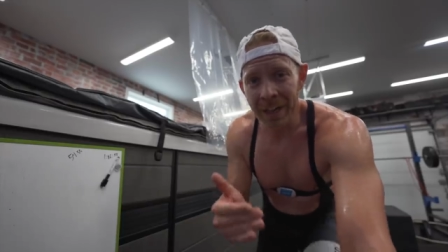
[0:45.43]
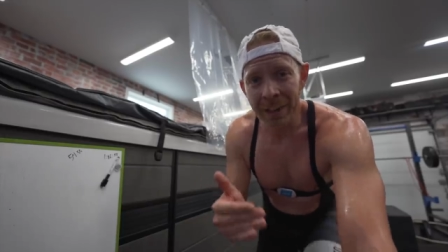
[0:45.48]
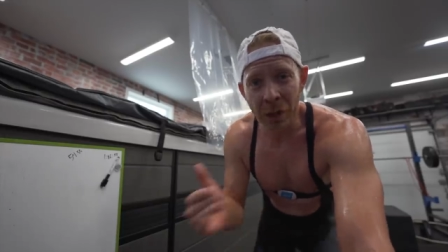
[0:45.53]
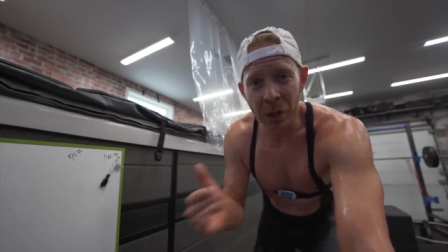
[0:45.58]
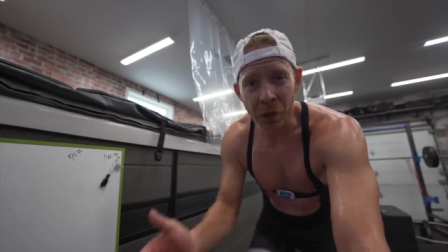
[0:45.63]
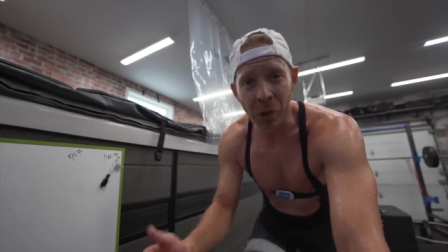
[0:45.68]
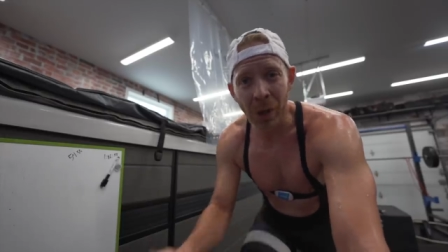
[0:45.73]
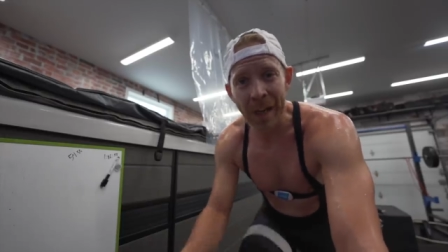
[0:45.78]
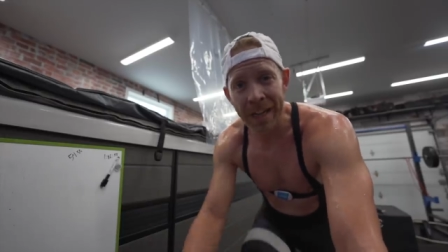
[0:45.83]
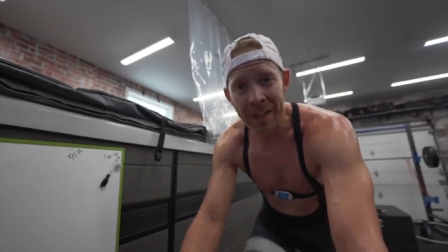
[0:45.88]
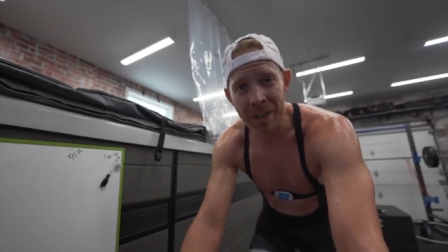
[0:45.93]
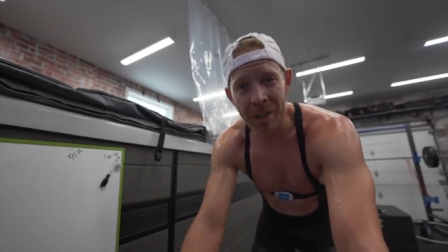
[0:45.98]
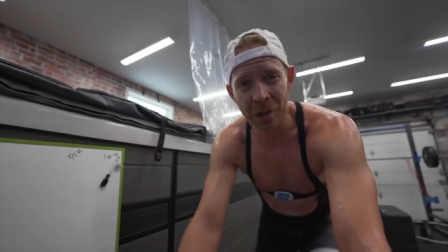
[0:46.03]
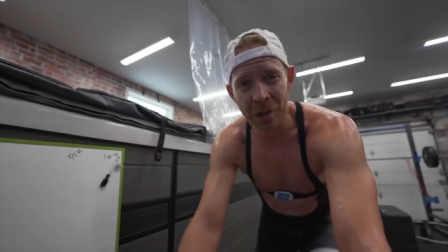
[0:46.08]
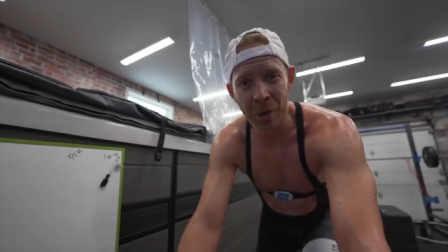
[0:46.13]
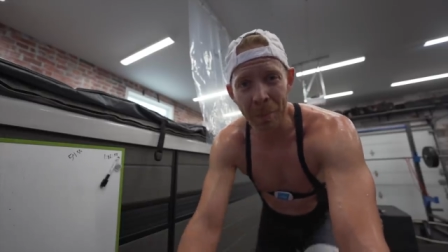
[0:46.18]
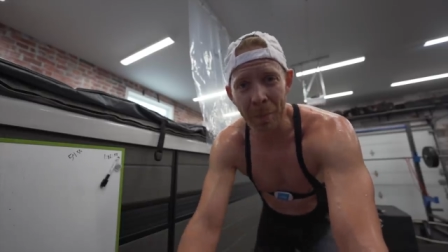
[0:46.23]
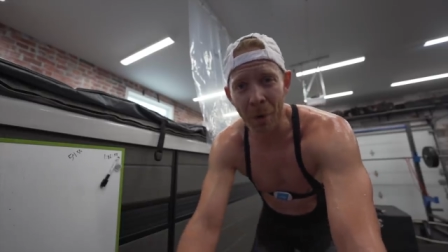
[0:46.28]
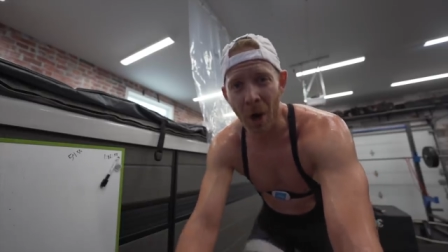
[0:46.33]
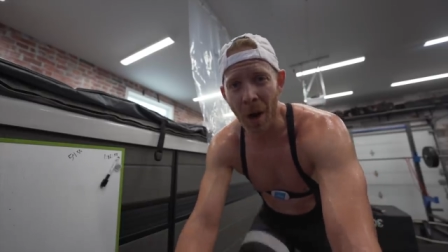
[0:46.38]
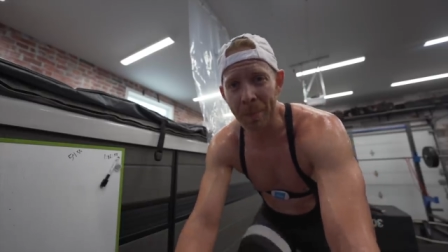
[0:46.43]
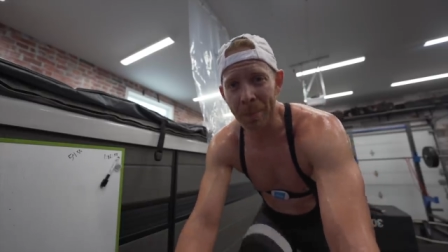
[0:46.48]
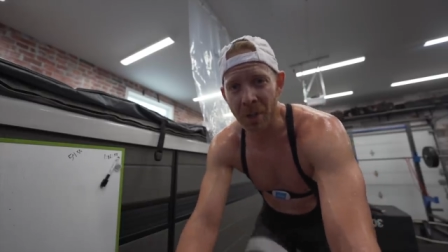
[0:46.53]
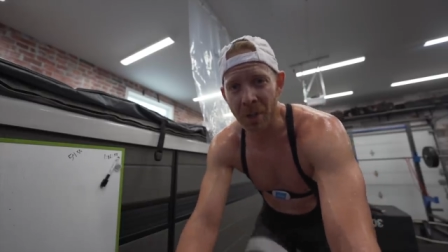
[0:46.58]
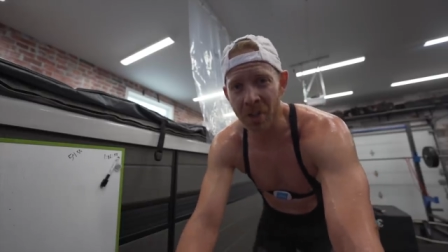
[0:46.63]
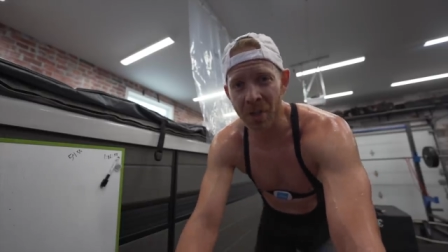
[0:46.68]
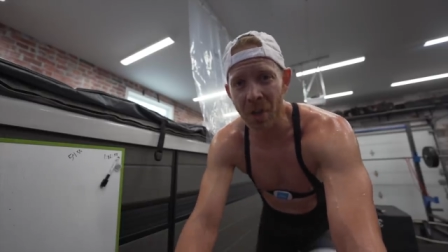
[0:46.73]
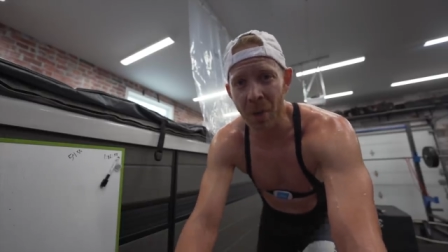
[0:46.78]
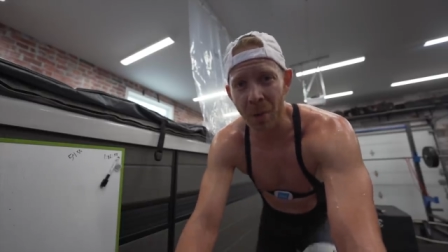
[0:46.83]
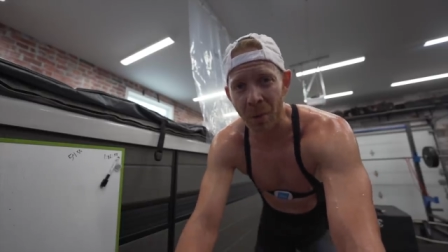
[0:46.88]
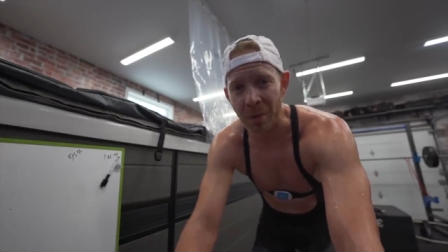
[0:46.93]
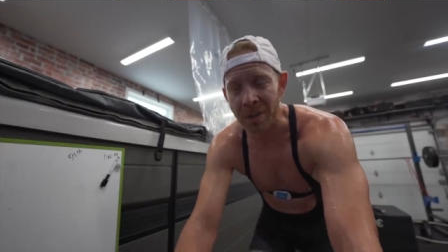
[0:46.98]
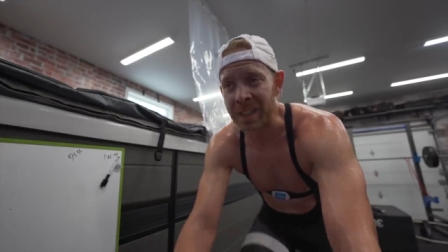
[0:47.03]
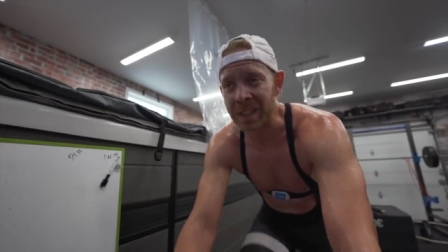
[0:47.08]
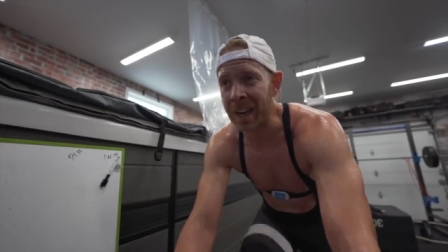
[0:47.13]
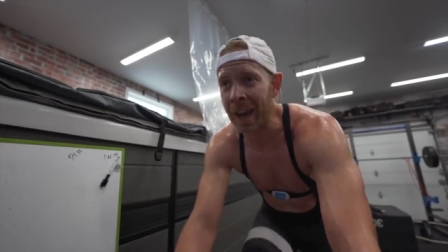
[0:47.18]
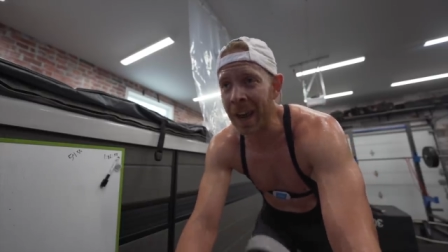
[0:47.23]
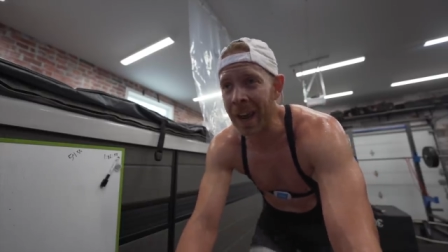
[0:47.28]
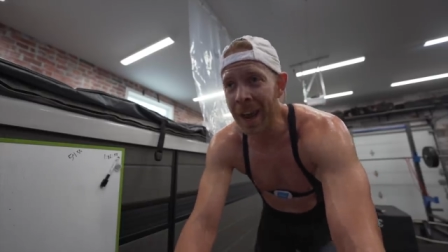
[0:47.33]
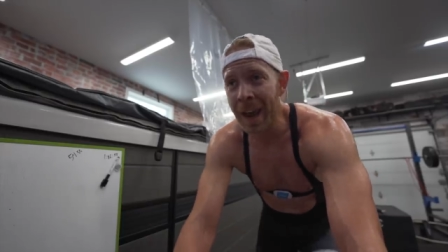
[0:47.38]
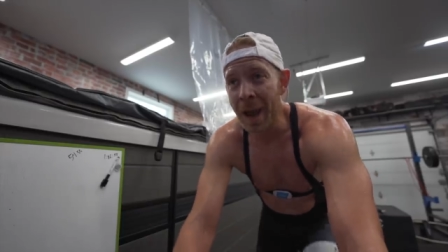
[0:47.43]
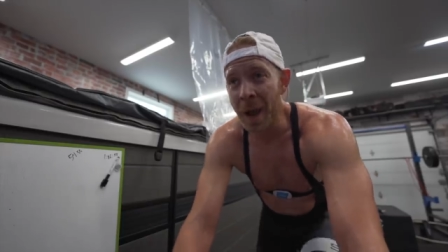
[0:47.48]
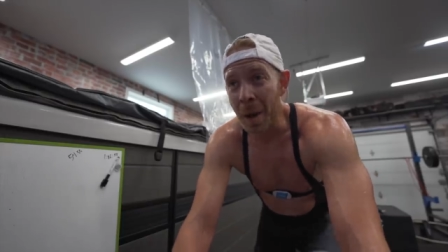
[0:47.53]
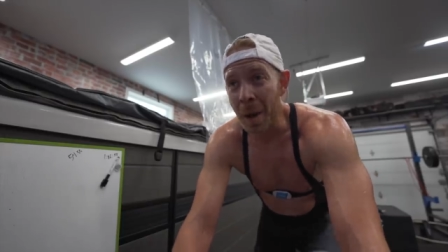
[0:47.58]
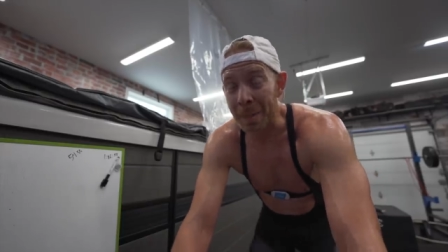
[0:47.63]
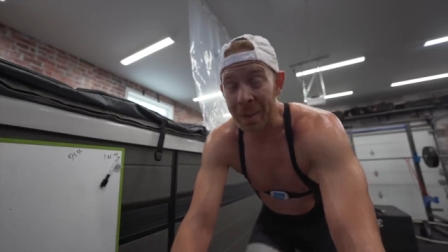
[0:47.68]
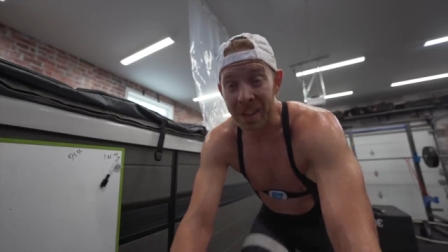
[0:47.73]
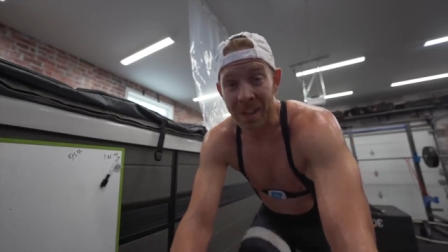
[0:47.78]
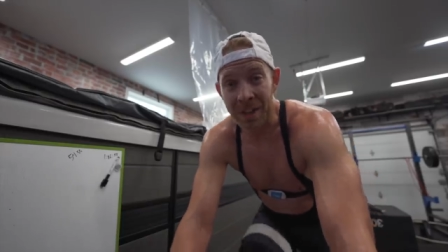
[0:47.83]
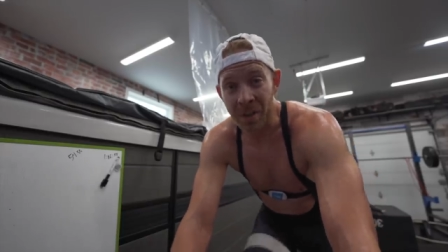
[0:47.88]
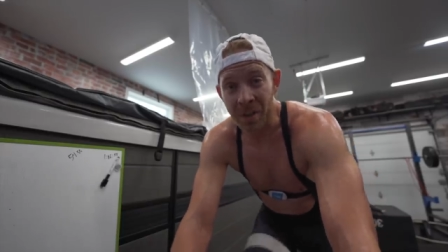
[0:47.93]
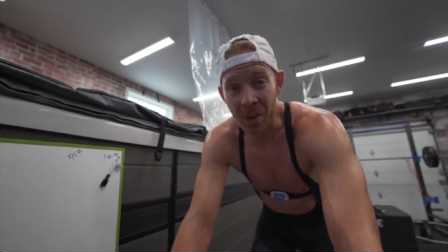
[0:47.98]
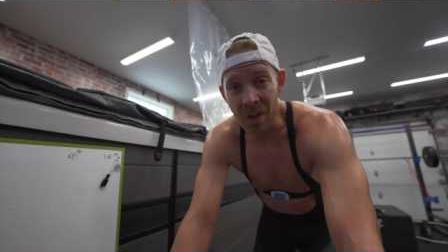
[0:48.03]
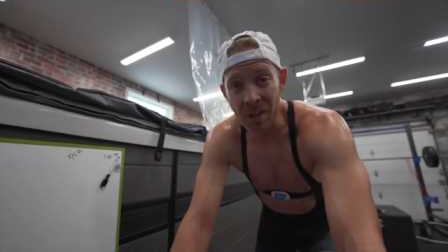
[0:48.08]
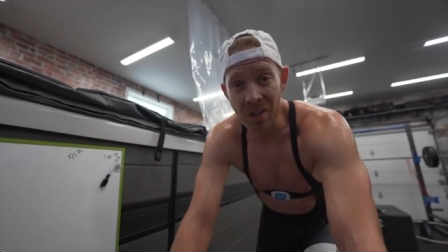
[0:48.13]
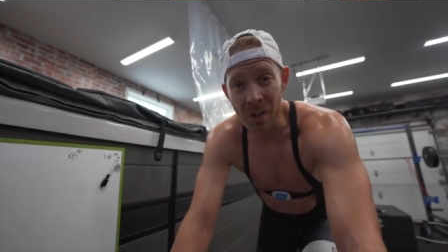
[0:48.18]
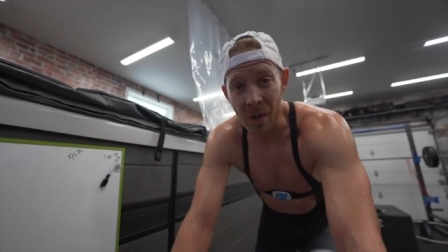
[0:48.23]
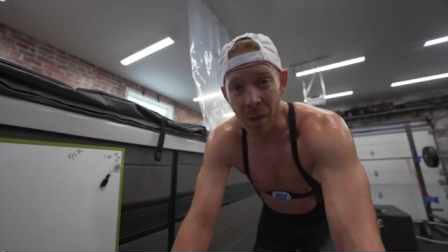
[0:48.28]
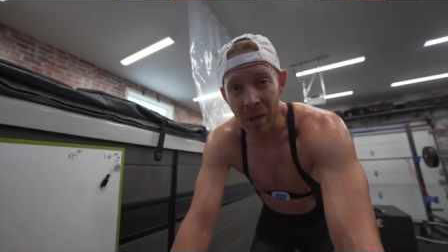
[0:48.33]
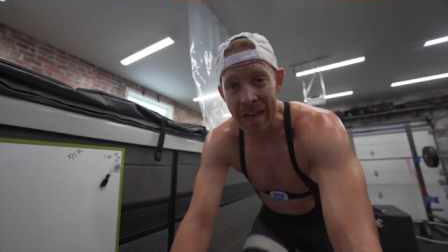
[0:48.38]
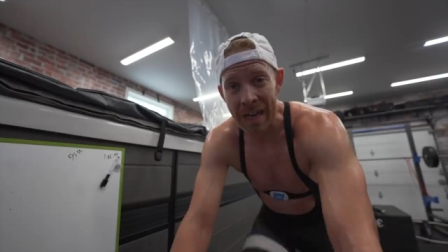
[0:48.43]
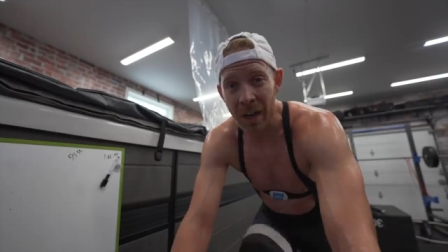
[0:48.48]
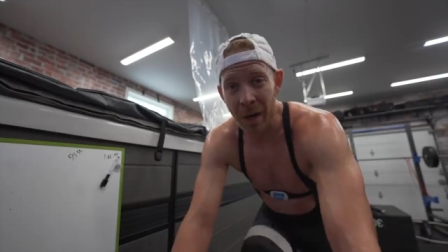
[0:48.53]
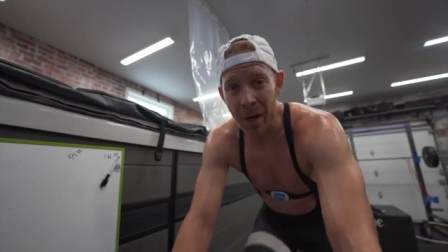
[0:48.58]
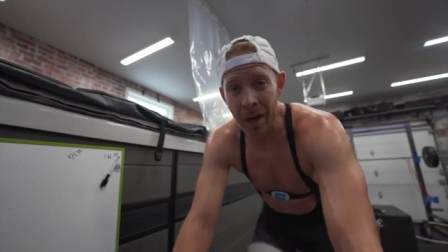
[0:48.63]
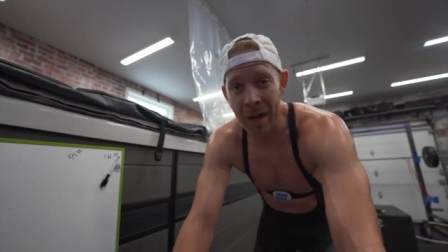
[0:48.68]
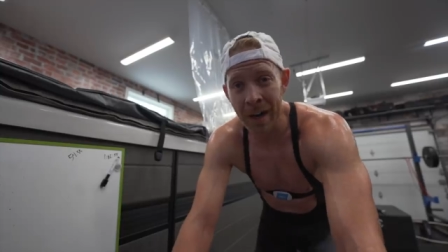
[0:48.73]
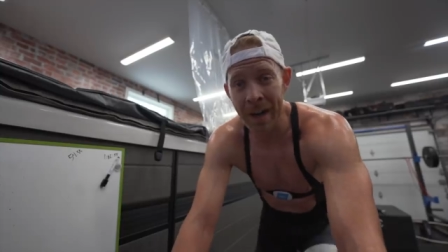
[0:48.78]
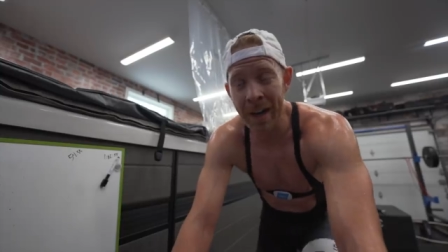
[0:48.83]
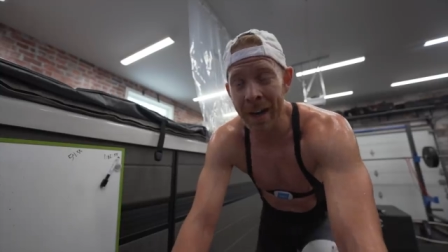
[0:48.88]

to train in your proper zones. But then you also hear